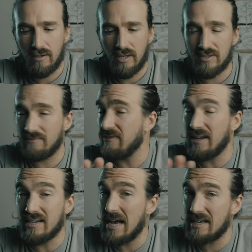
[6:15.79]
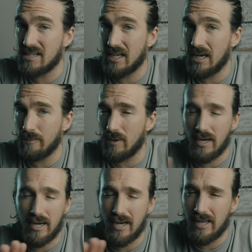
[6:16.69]
It's a fantastic camera.
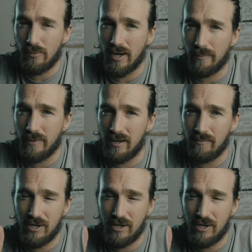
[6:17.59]
I highly recommend it.